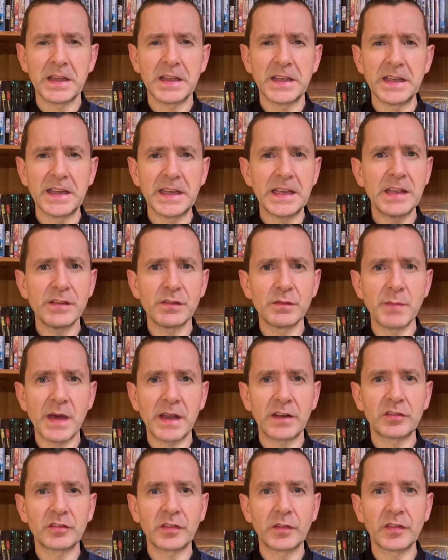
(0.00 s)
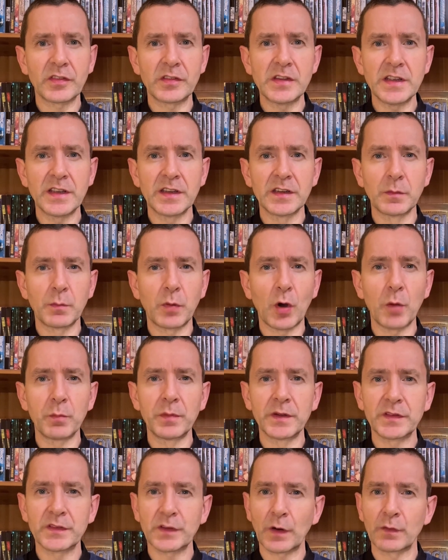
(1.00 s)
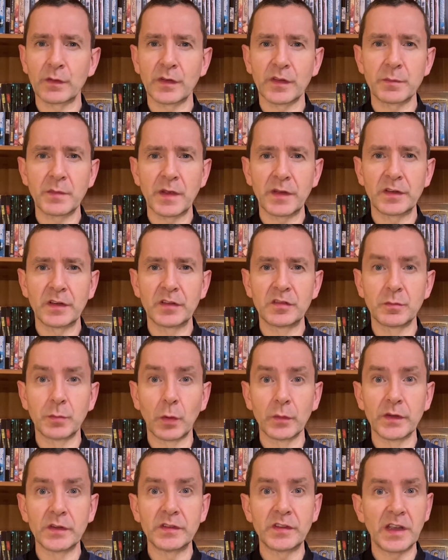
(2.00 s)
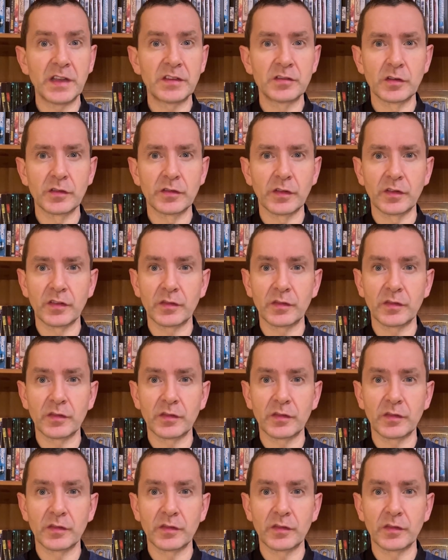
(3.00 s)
He even managed to sneak in a public service message about the dangers of